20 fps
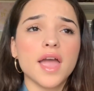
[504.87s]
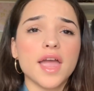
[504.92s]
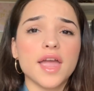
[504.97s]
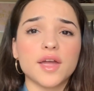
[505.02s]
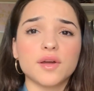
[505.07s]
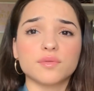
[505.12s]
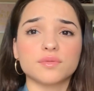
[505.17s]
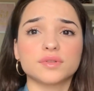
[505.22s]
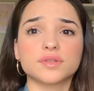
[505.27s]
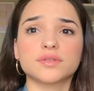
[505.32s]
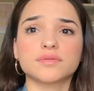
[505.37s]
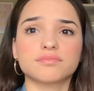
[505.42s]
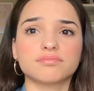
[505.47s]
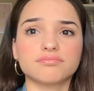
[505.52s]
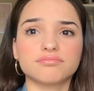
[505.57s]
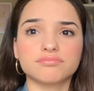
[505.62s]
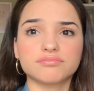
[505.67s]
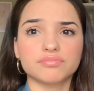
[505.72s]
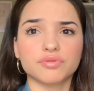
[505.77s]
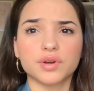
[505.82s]
it was
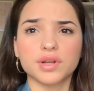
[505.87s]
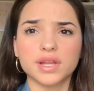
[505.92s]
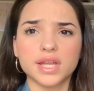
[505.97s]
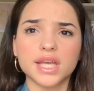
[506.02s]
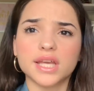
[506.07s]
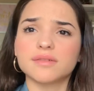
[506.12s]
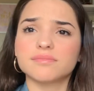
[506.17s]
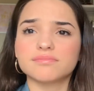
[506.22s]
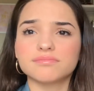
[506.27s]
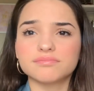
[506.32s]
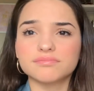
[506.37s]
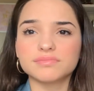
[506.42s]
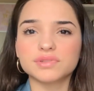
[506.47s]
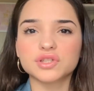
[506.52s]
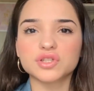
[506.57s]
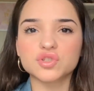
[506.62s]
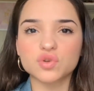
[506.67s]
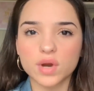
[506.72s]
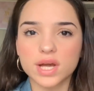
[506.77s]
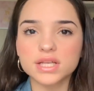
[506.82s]
really
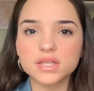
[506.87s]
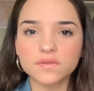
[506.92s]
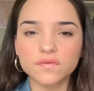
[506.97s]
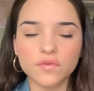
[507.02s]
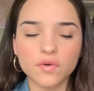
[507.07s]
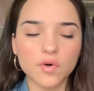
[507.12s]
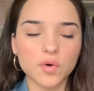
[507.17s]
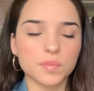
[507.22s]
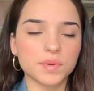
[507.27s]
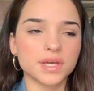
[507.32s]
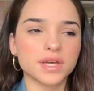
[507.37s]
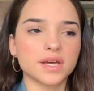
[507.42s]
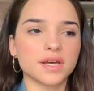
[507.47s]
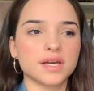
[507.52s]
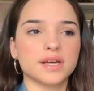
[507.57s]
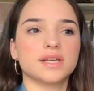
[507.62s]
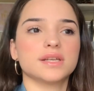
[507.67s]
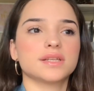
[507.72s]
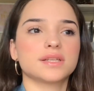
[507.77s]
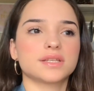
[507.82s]
stressful
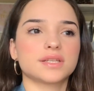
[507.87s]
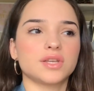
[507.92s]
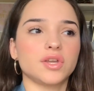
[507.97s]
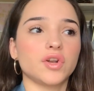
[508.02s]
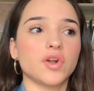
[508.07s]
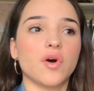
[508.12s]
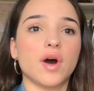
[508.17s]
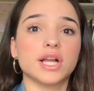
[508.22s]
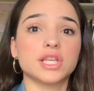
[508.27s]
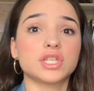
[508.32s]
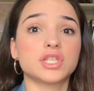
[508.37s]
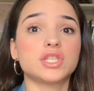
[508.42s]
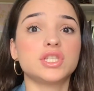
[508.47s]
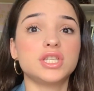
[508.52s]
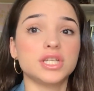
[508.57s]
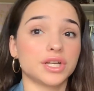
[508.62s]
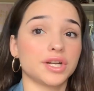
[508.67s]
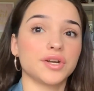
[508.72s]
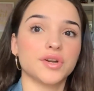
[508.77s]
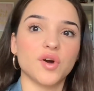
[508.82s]
because, you know, I just
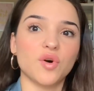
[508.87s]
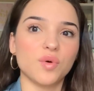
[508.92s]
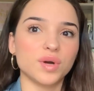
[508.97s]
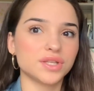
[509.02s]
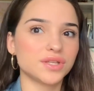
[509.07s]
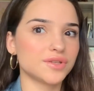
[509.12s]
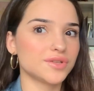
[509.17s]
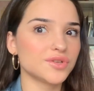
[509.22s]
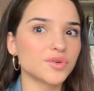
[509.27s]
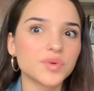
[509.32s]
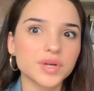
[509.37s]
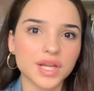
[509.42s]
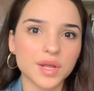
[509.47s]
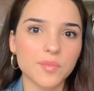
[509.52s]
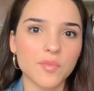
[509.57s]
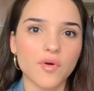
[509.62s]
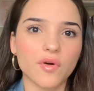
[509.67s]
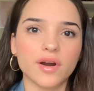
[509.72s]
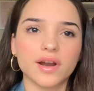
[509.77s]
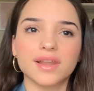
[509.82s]
didn't know what to do
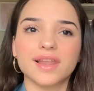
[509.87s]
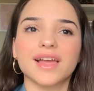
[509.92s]
anymore.